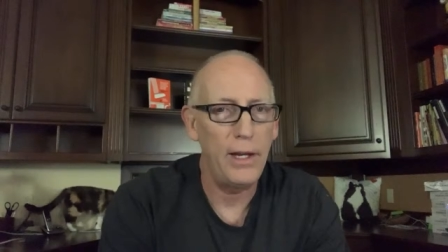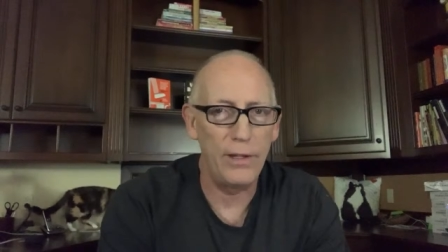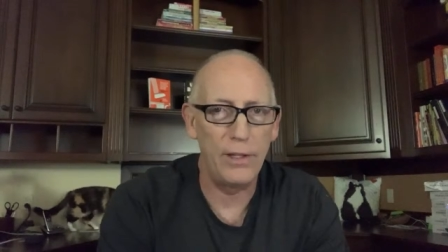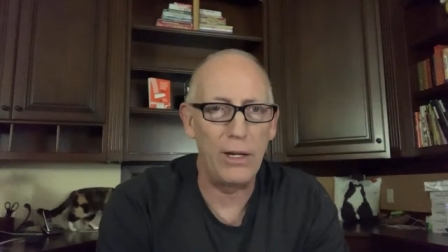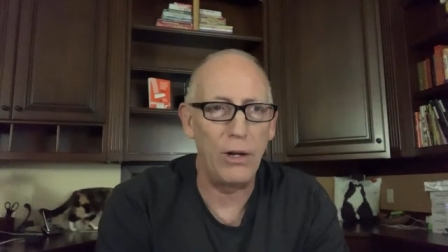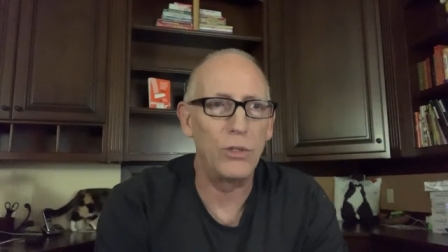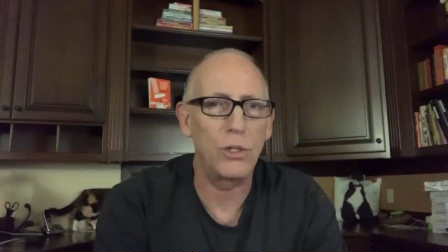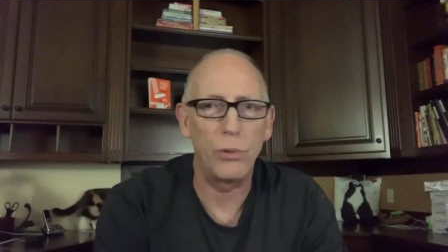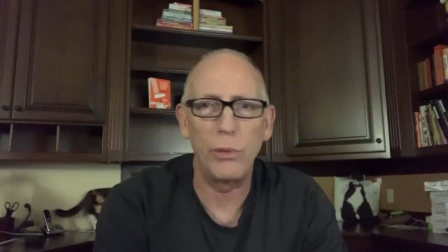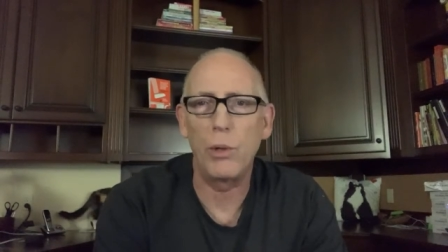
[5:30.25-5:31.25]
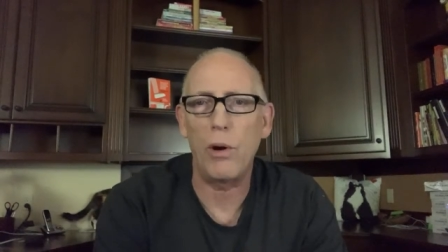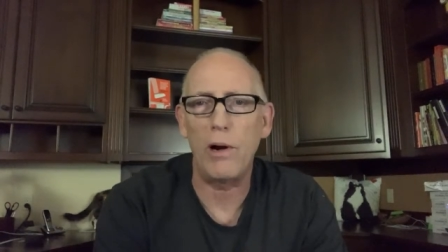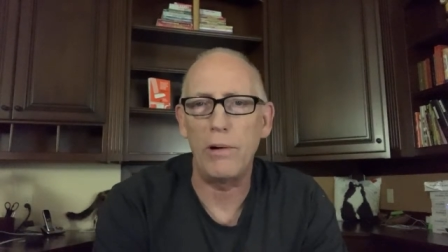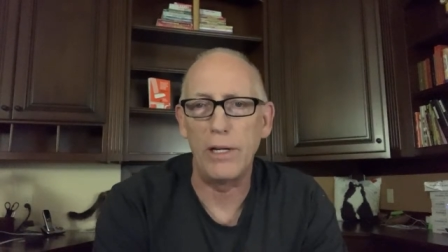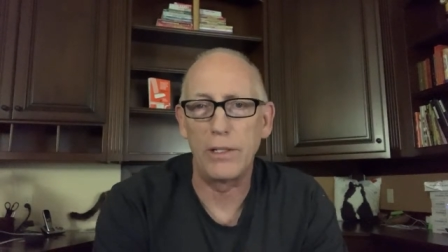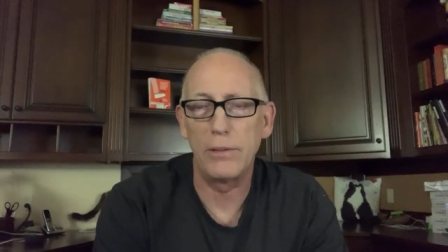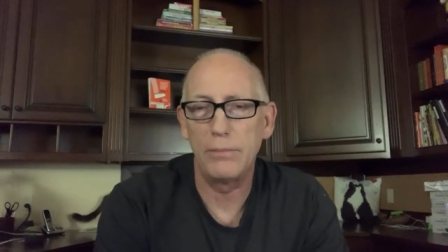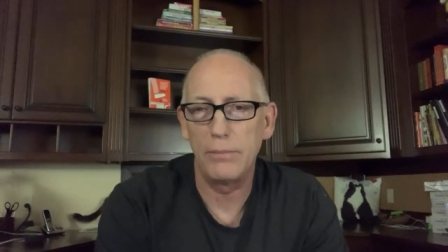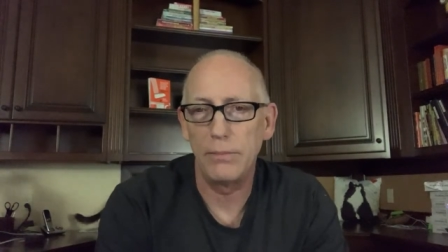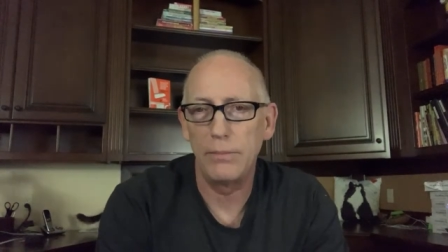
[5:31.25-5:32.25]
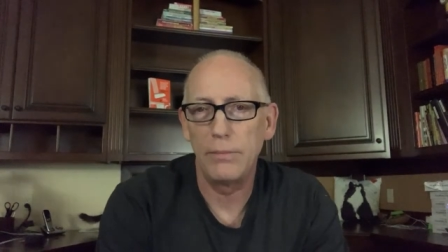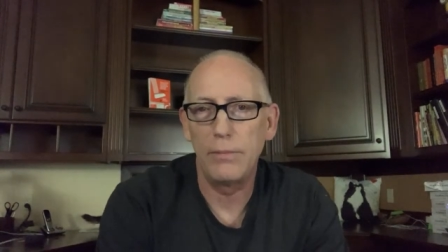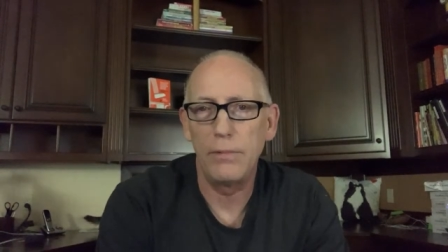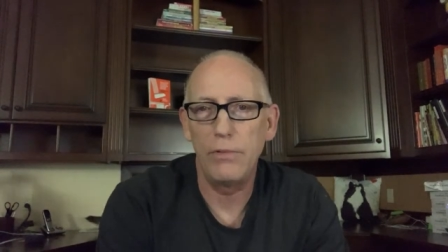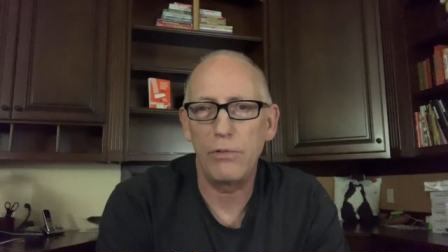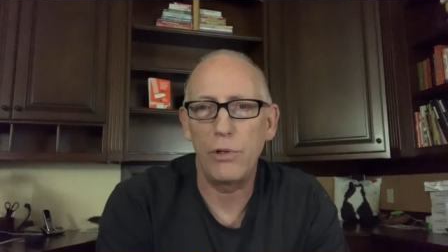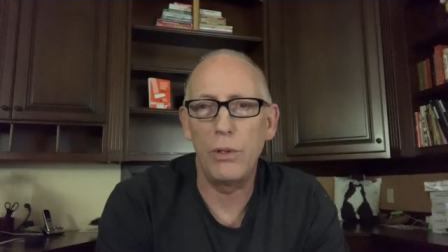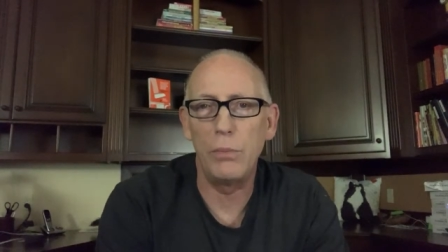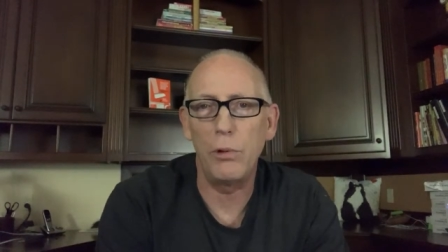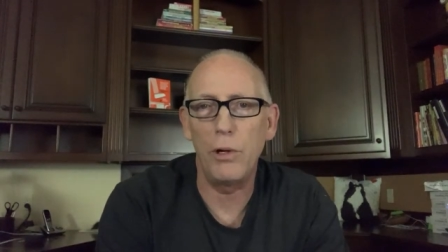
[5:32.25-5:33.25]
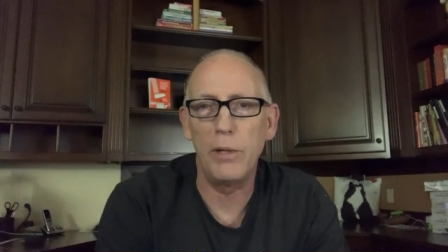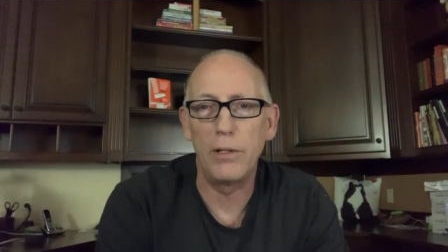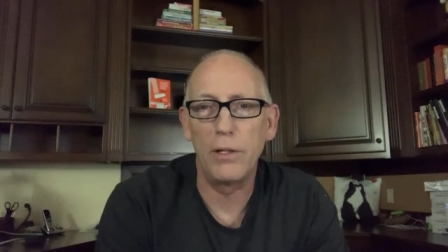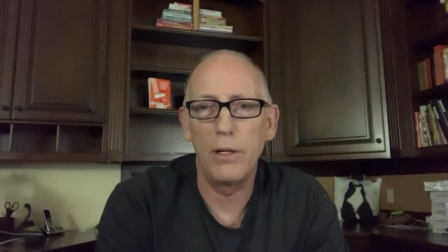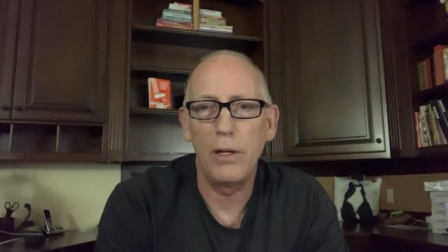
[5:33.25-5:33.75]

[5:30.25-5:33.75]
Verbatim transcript: and then also require it for your employment.